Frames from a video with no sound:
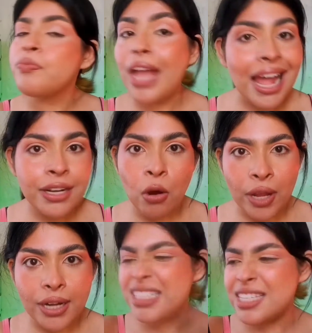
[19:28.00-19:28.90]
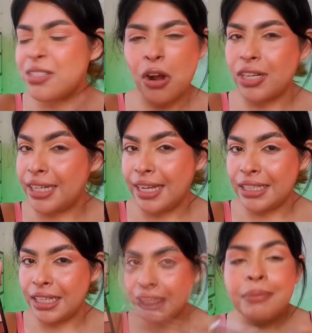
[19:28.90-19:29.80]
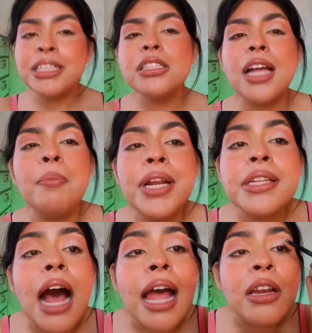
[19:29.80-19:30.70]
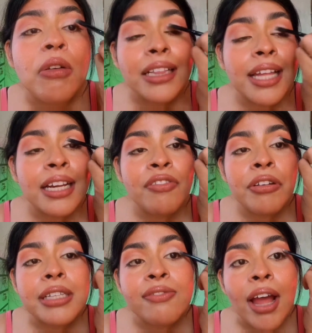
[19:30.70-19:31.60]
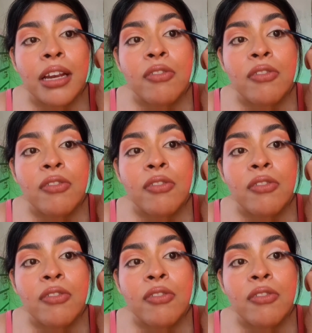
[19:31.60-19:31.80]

I know it. This is not it, I think. Let me just complete the eye look and then give you guys the final